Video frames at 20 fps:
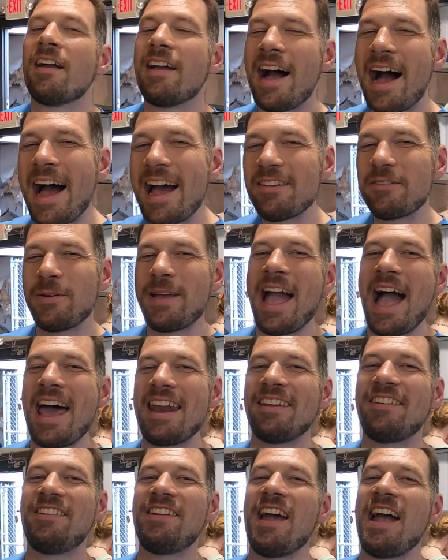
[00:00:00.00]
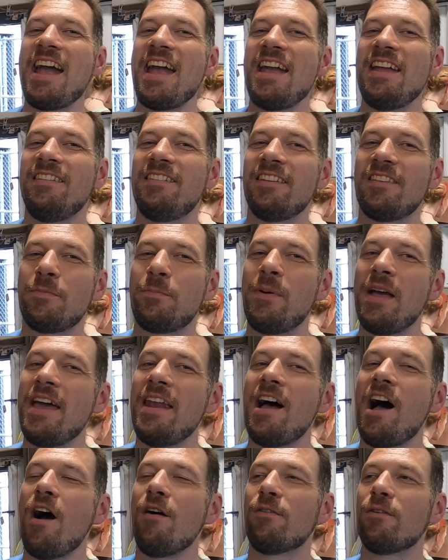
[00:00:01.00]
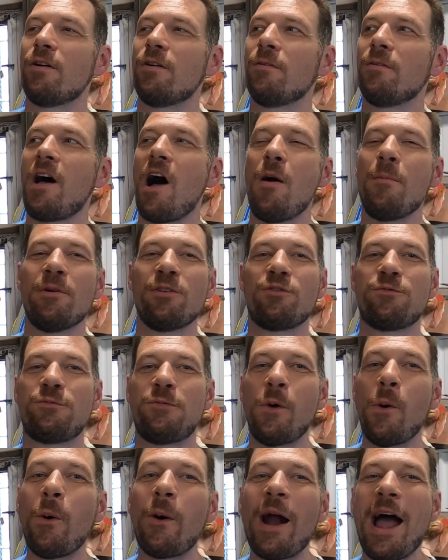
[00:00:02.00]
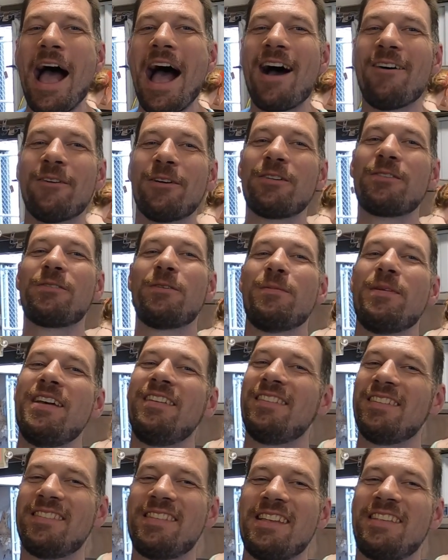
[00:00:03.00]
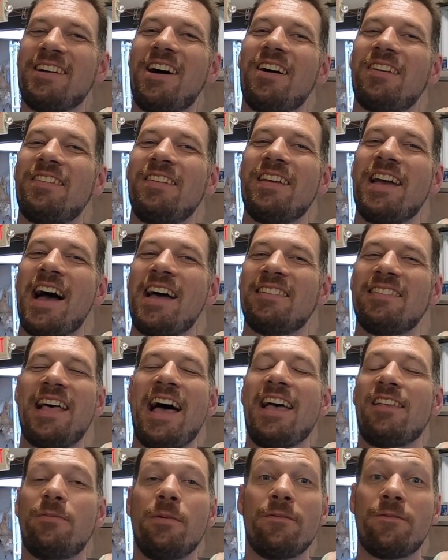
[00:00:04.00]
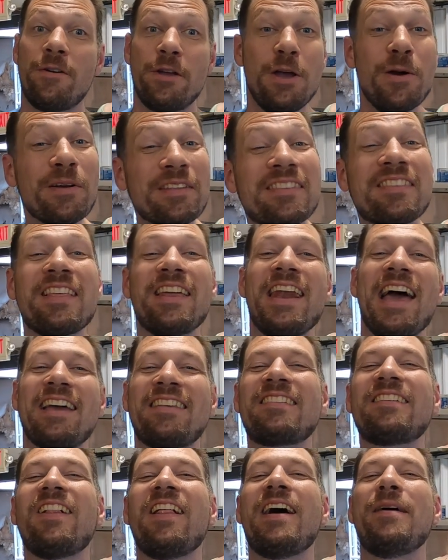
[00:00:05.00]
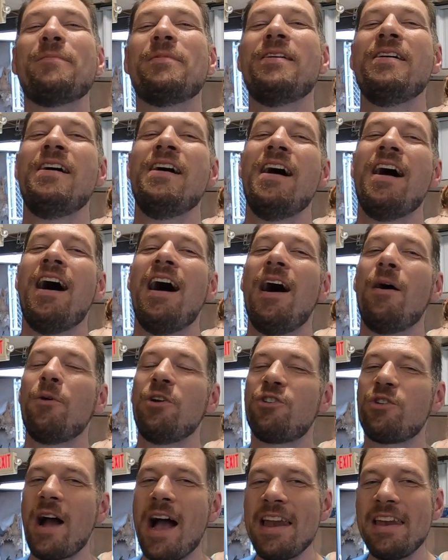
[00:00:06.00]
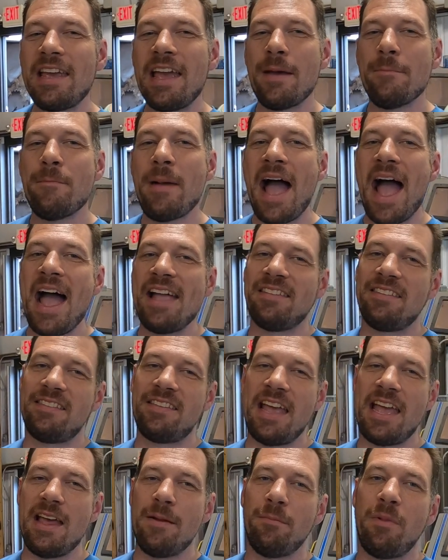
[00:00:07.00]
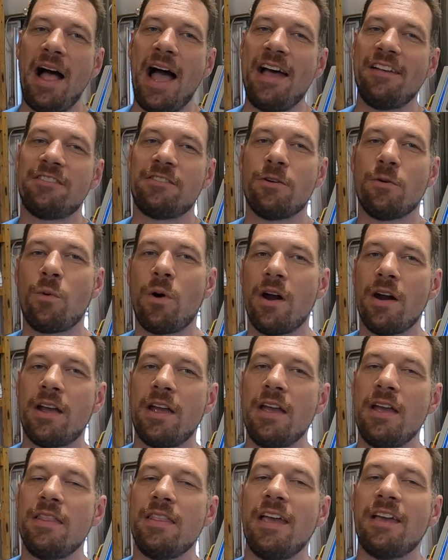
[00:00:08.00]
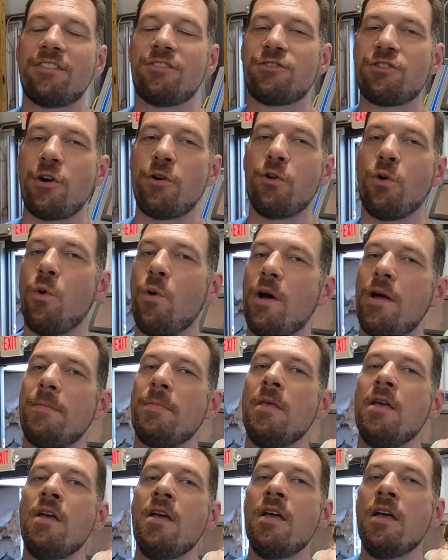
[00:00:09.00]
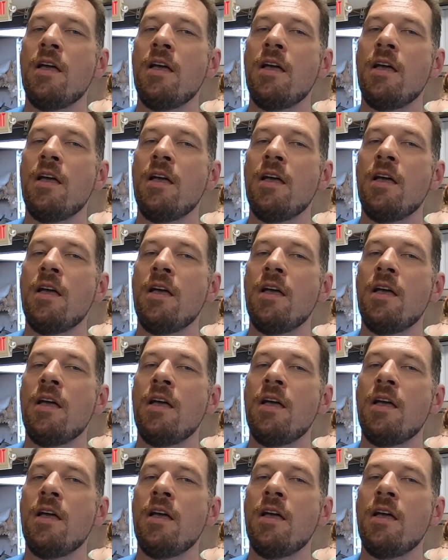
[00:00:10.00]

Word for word: Guys, we had a change. It's been over almost four hours for me since I talked to you guys last, but for you, it's the next clip. Uh, we tried to get Matt's sandblaster working, the external one,